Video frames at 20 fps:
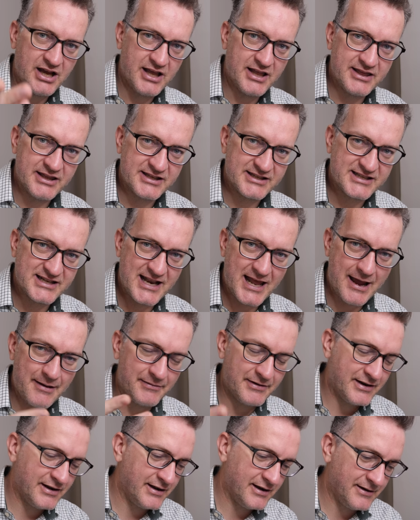this
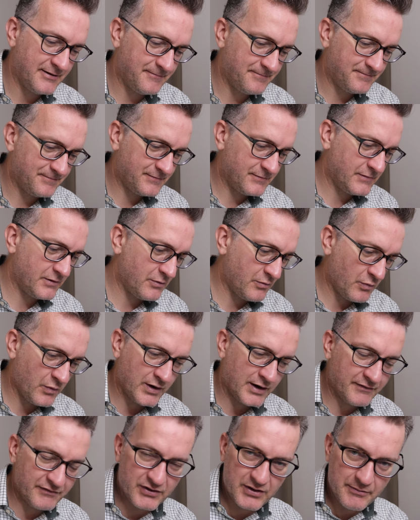Lambda,
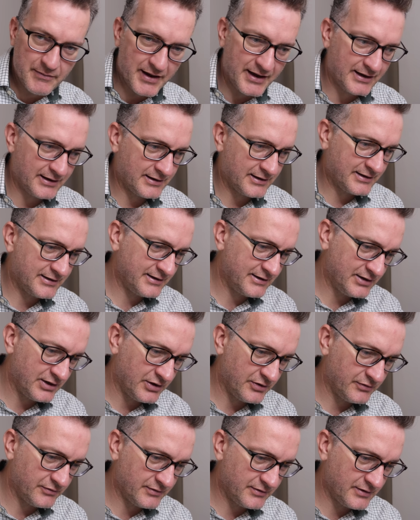whatever you make, that, you
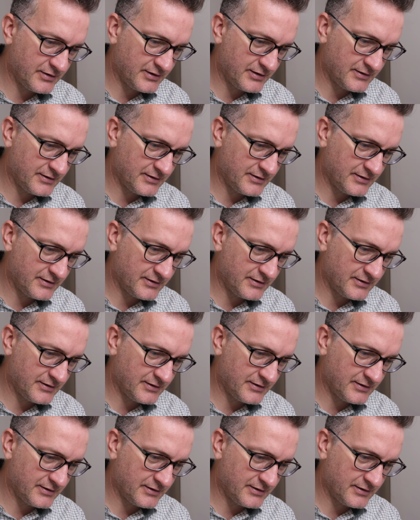know.